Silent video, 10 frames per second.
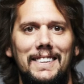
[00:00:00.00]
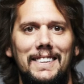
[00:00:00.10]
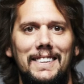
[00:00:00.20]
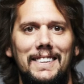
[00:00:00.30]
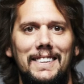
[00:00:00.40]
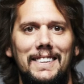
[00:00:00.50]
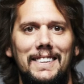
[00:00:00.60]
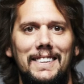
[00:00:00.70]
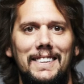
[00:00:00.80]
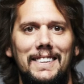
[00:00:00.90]

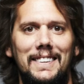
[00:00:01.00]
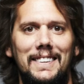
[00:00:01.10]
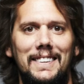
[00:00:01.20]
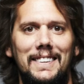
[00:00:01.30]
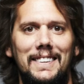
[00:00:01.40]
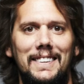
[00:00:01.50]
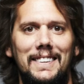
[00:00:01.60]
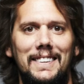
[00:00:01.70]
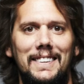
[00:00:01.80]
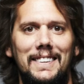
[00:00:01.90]

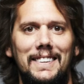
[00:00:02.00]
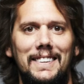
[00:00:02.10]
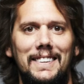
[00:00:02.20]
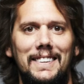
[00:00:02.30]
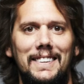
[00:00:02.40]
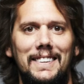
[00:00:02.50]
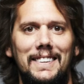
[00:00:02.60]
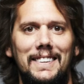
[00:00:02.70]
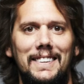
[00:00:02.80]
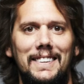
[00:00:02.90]

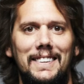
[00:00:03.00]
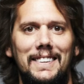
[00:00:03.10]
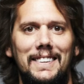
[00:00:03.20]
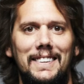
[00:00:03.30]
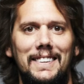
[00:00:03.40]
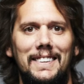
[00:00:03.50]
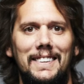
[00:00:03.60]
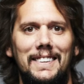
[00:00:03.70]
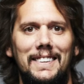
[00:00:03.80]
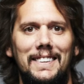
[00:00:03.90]

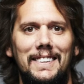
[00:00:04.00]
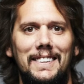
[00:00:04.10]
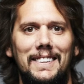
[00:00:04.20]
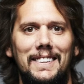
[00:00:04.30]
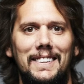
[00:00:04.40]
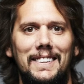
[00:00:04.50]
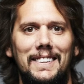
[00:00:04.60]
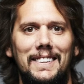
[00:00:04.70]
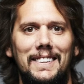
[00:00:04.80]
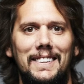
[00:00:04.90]

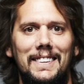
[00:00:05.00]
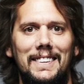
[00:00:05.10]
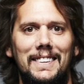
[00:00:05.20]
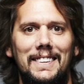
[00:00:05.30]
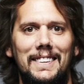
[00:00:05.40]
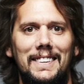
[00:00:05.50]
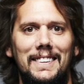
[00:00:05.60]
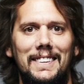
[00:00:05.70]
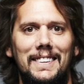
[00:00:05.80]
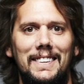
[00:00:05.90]

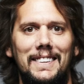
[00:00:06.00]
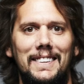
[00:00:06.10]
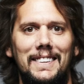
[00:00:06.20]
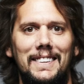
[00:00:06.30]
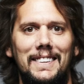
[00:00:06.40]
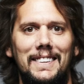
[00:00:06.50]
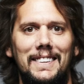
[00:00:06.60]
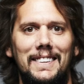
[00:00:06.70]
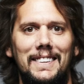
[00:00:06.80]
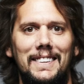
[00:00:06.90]

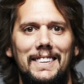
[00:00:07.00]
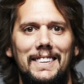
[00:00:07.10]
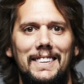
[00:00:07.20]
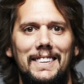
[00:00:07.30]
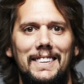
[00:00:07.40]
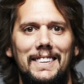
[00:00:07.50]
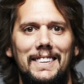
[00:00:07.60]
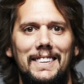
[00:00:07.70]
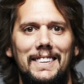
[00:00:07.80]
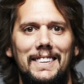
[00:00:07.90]
This is a still picture; no speech is visible.